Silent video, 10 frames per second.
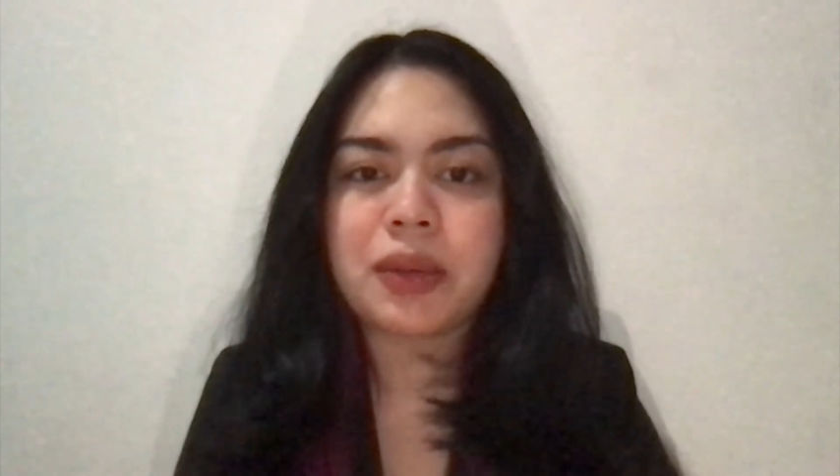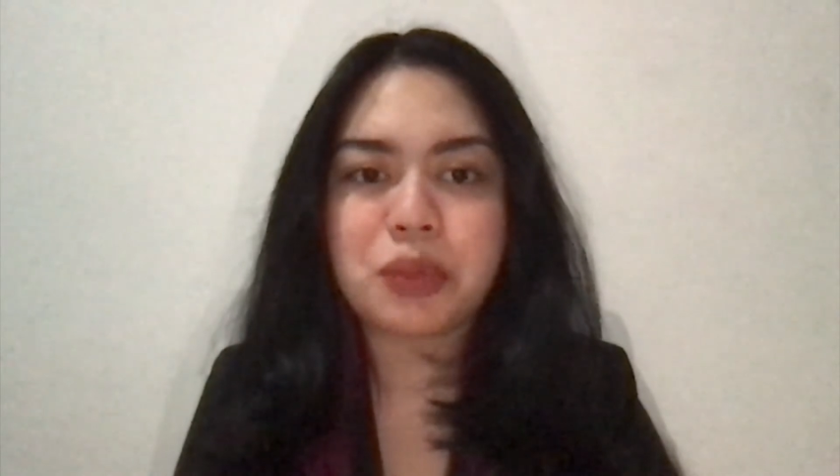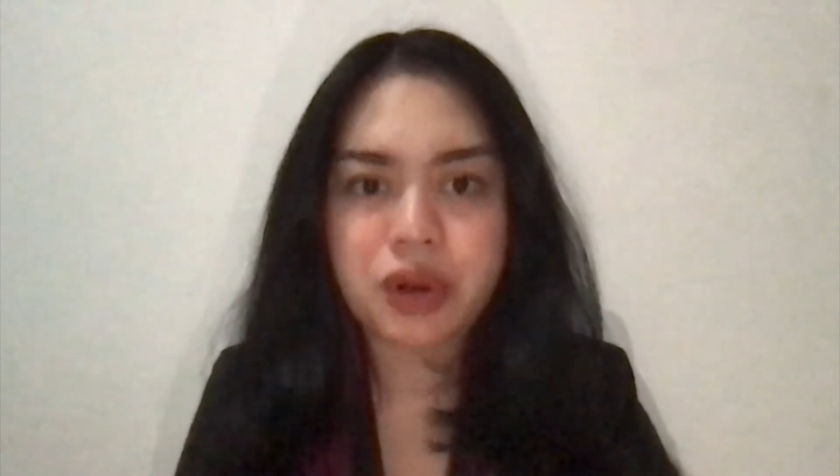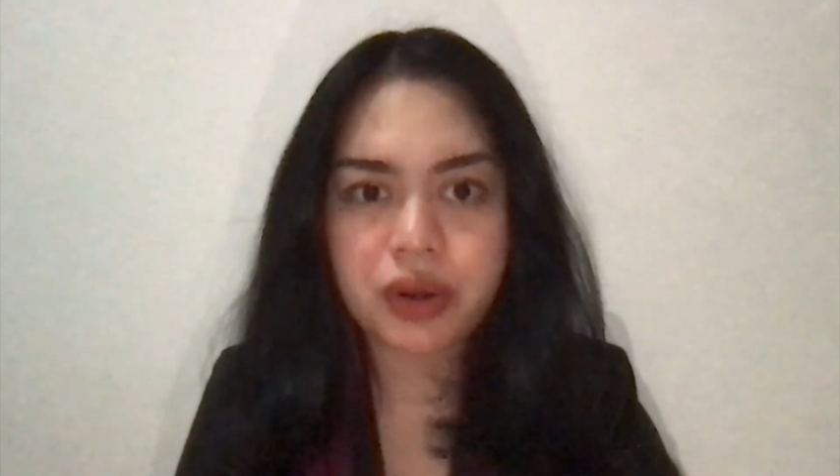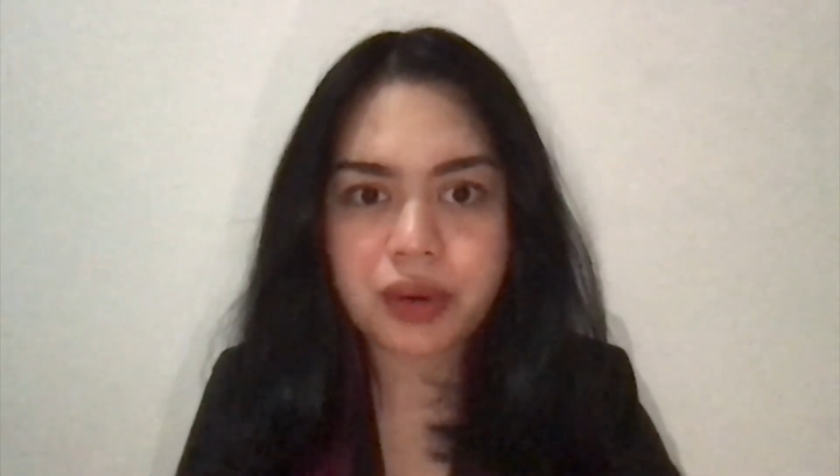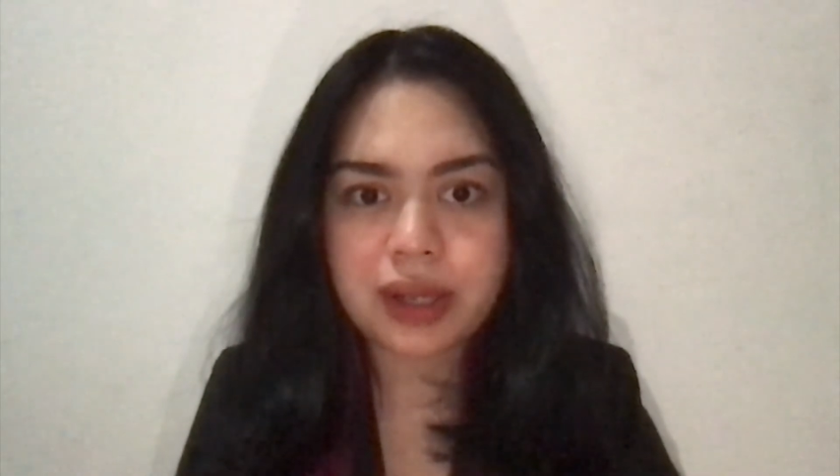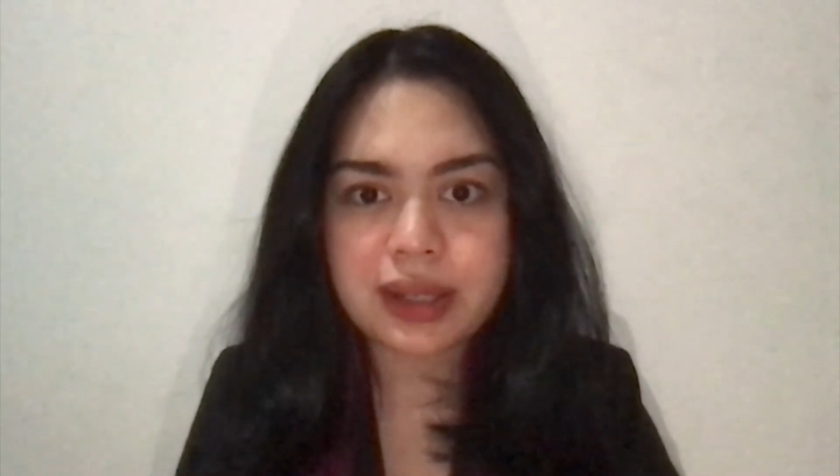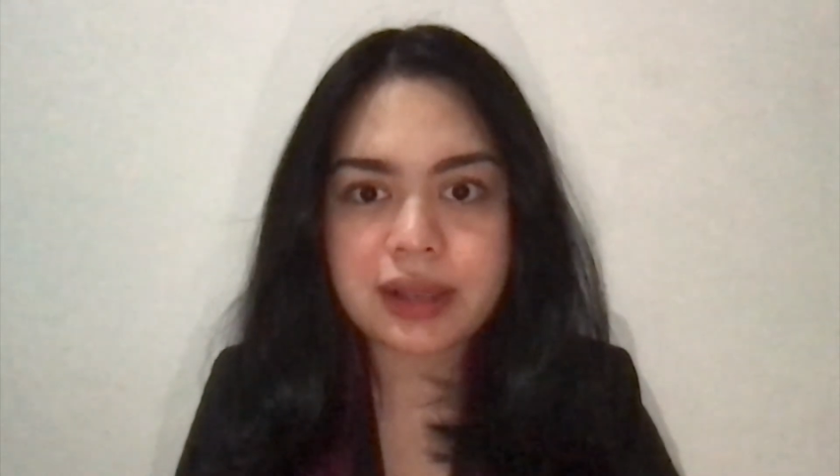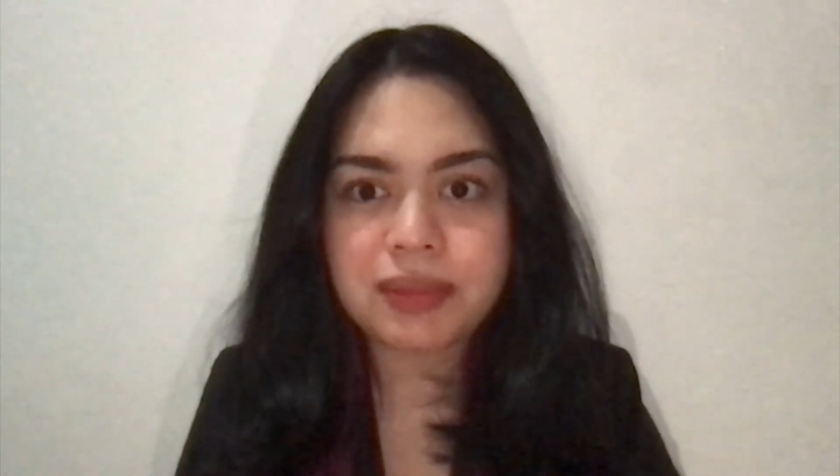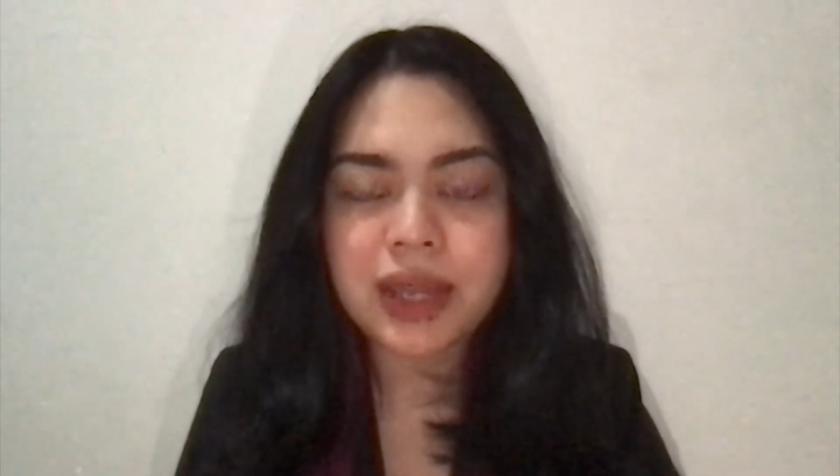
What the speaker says: progress.